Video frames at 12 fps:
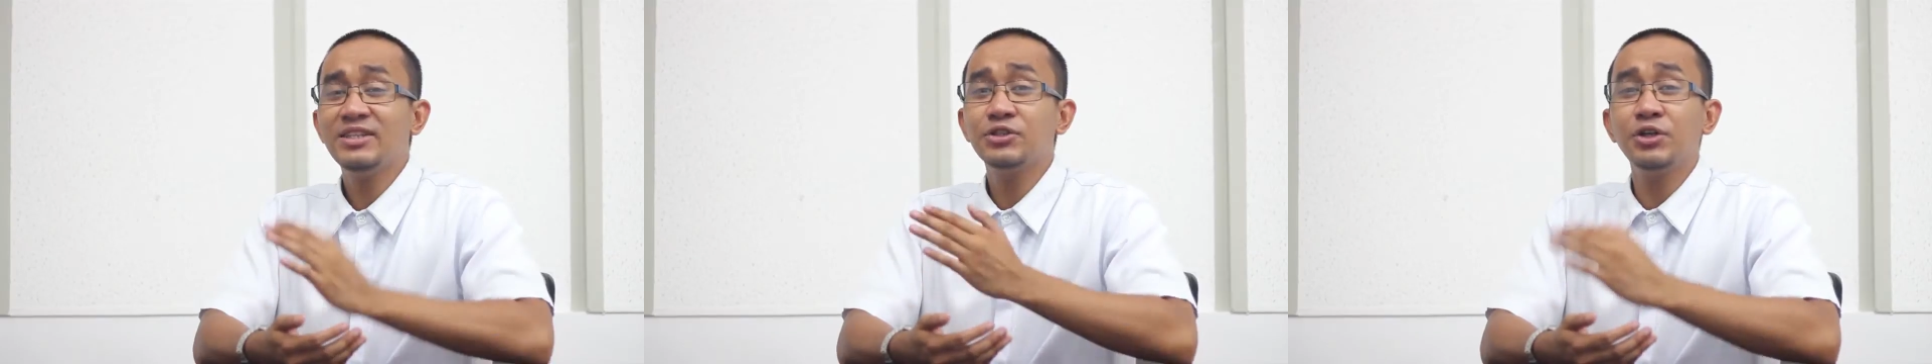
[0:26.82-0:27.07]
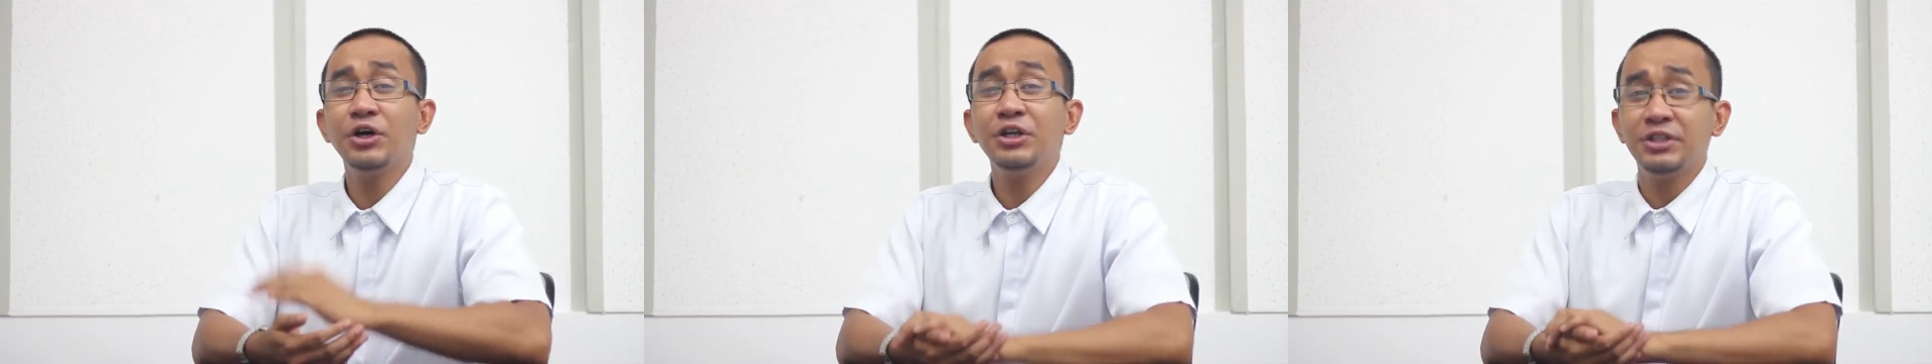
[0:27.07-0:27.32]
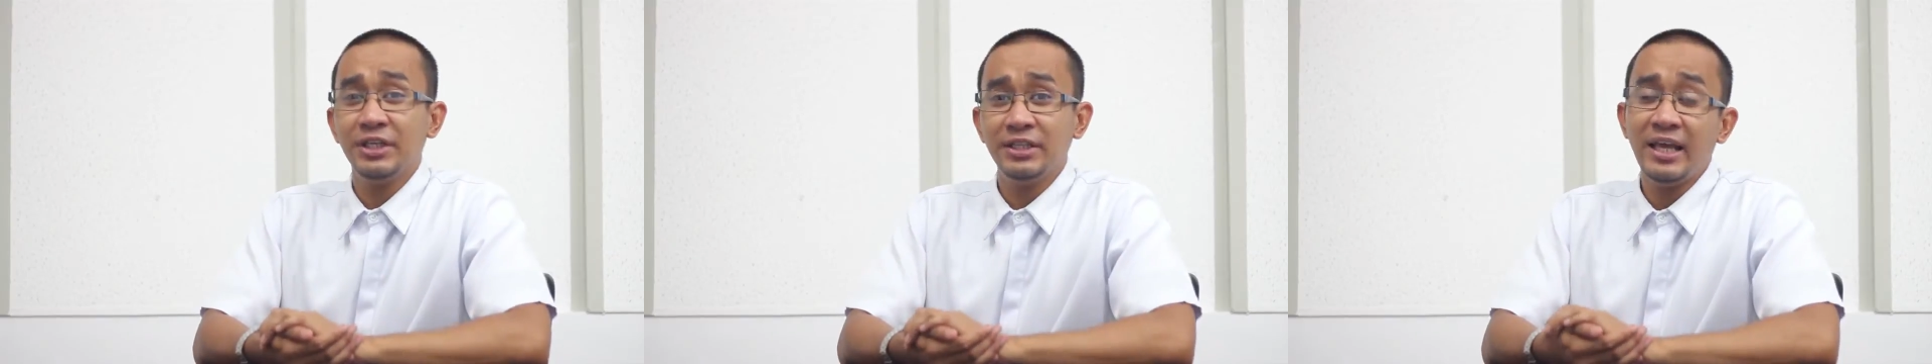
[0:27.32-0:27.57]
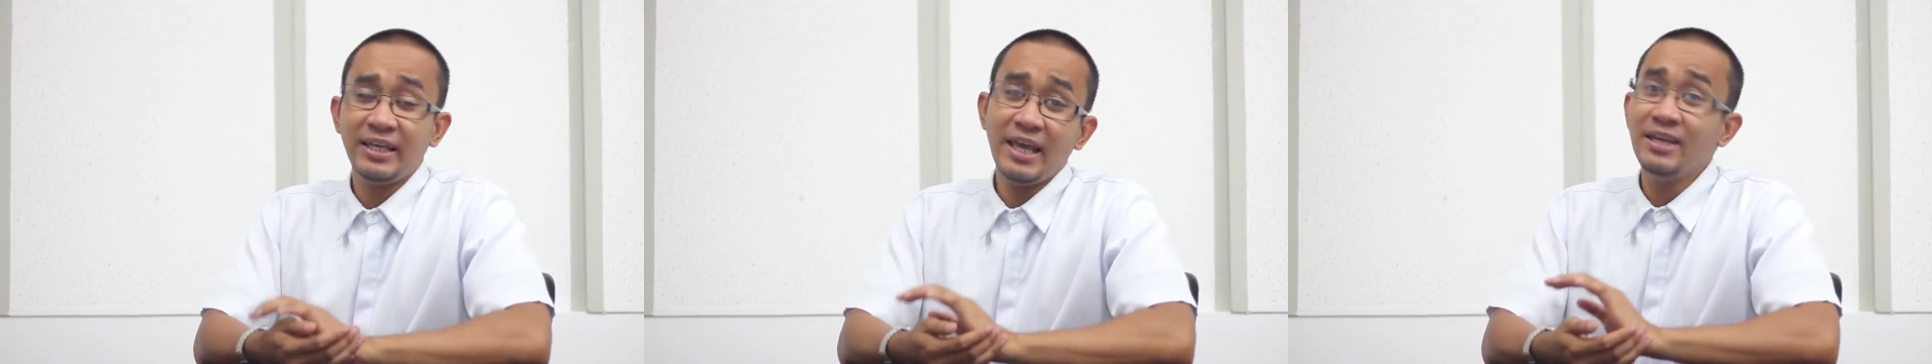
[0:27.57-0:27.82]
started,
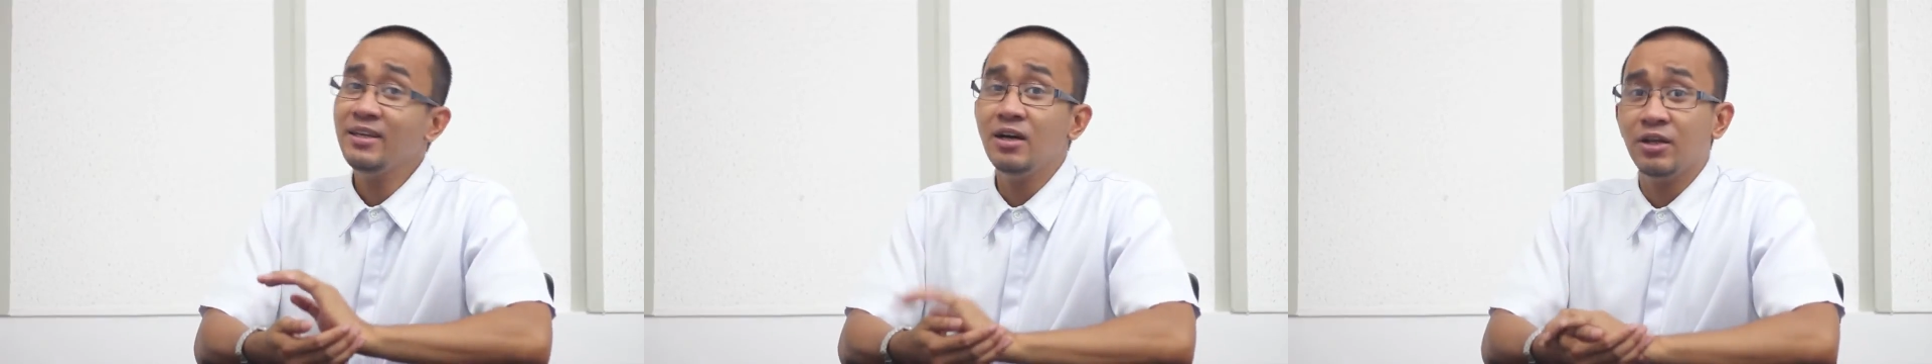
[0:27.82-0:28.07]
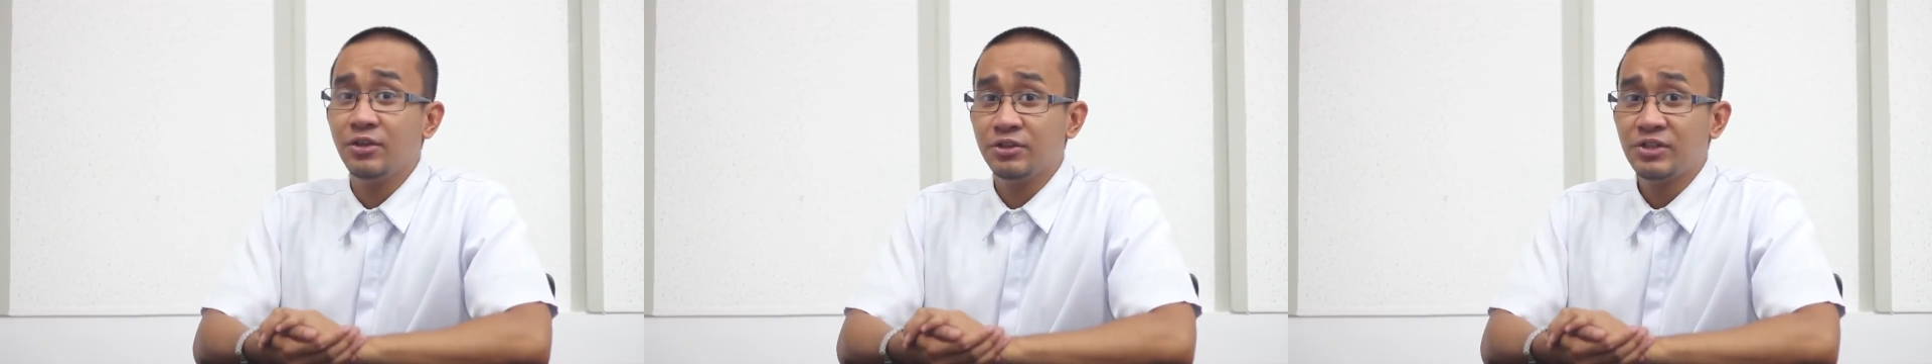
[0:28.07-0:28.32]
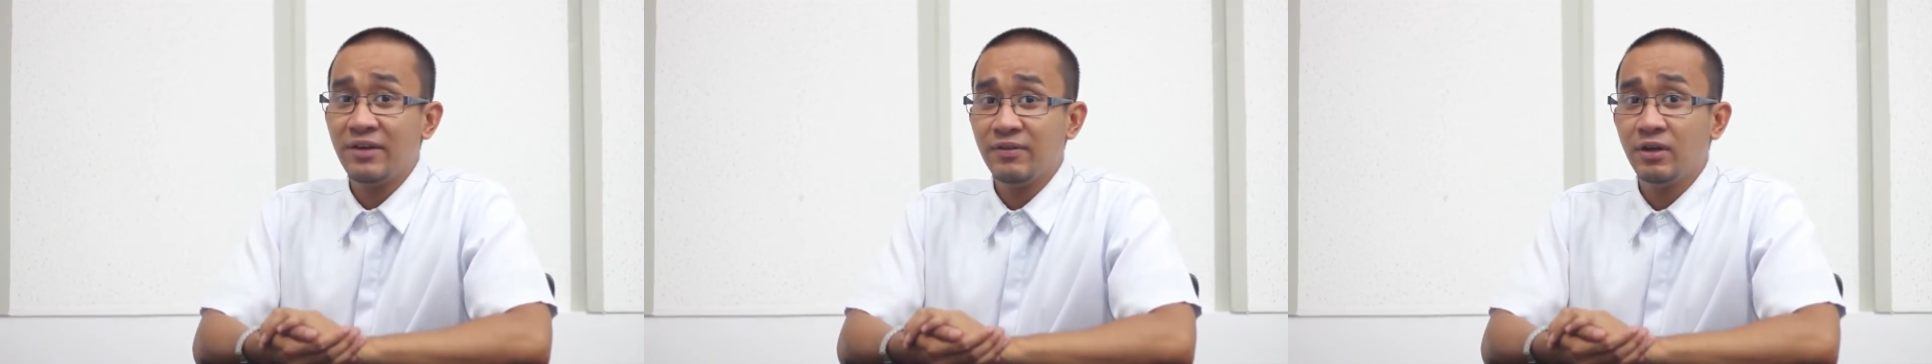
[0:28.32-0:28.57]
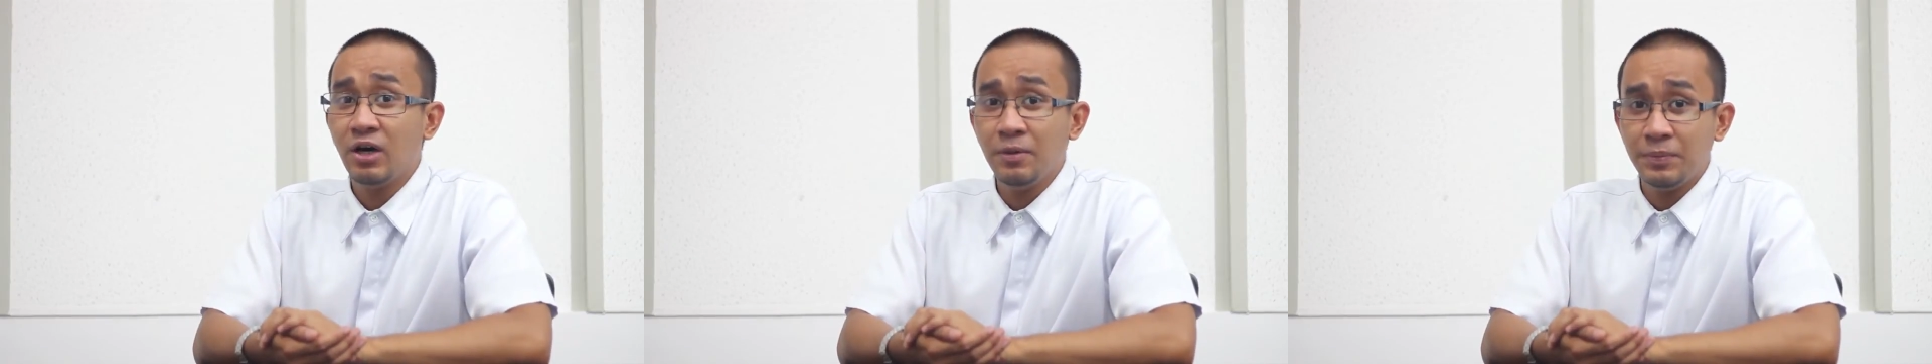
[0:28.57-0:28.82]
like any other
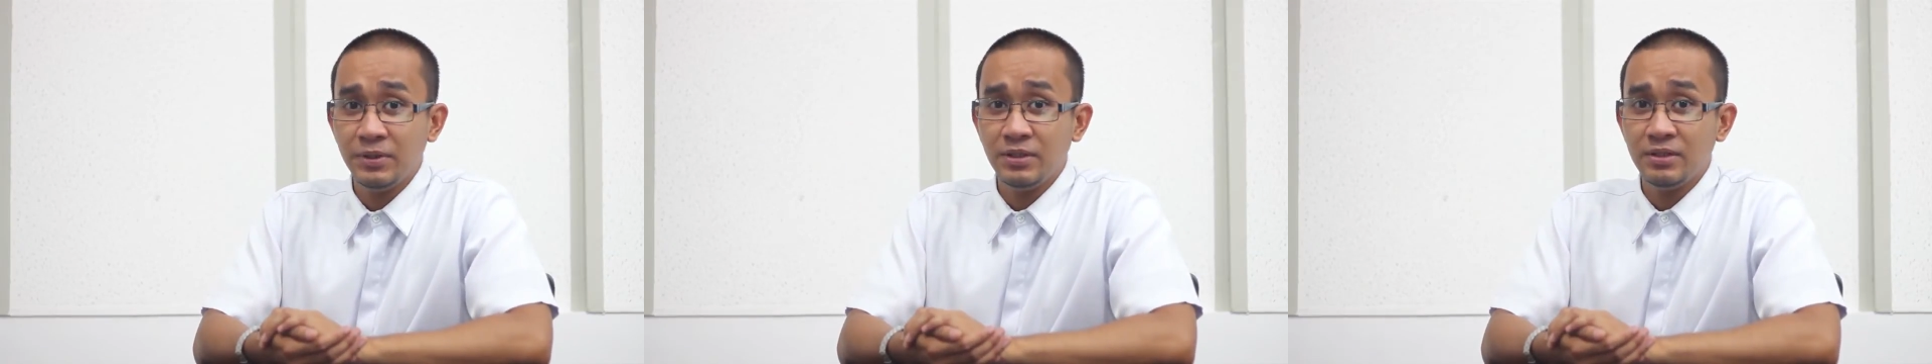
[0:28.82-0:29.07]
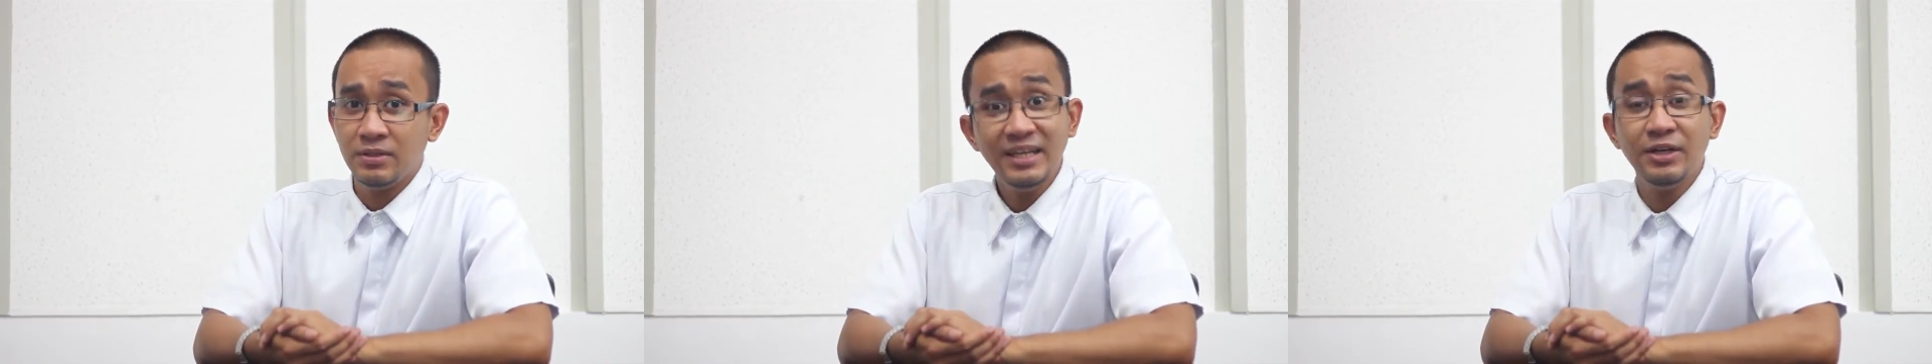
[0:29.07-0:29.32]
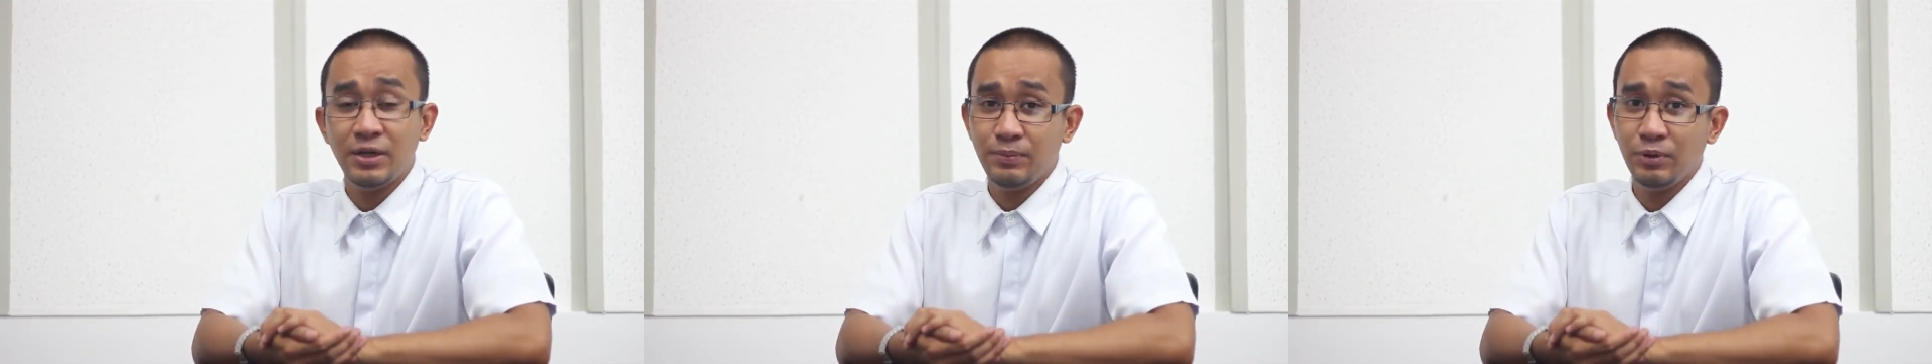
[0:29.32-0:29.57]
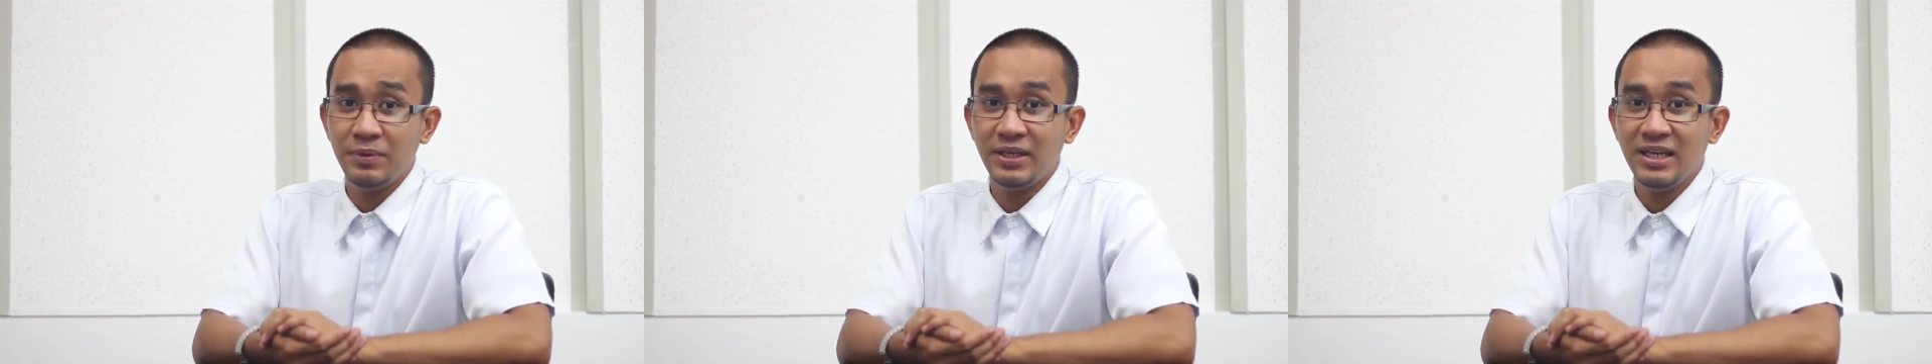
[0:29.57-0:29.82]
thriving companies, in
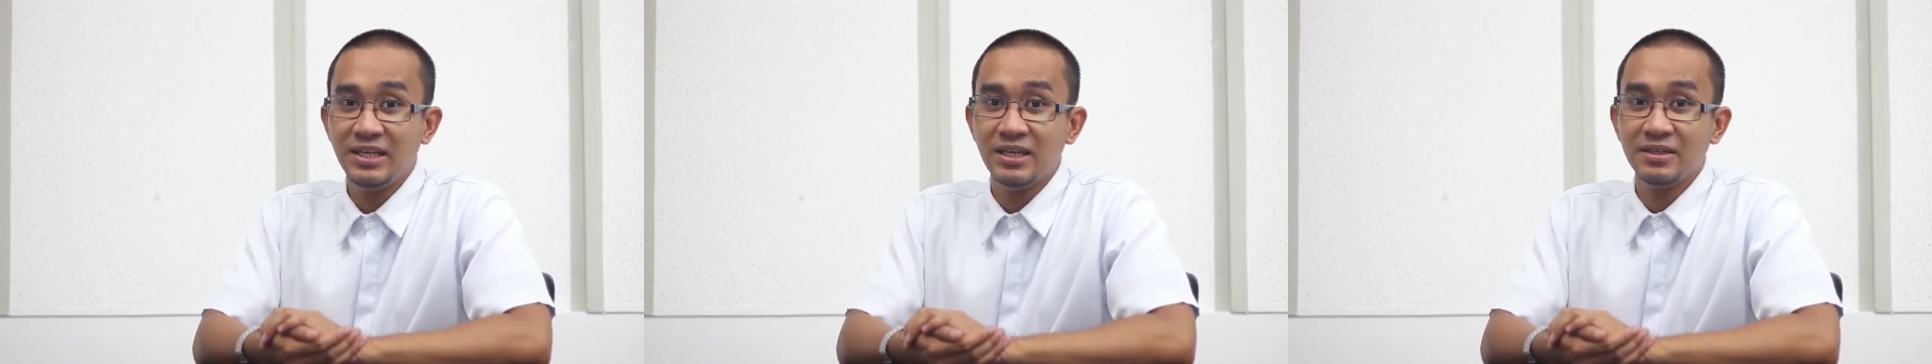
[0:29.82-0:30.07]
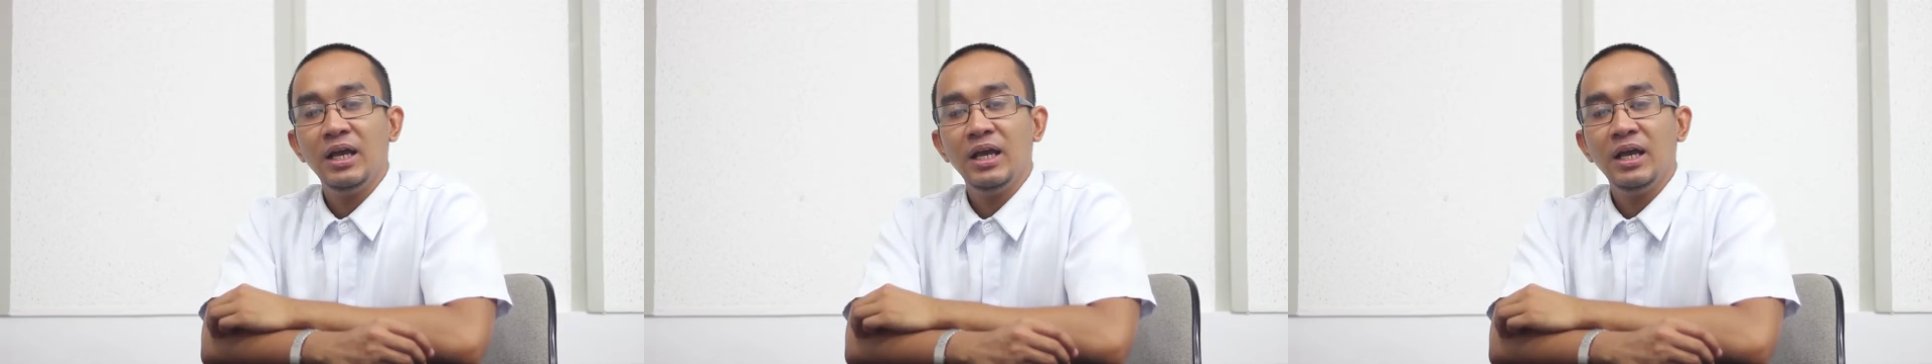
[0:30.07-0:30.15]
humble beginning.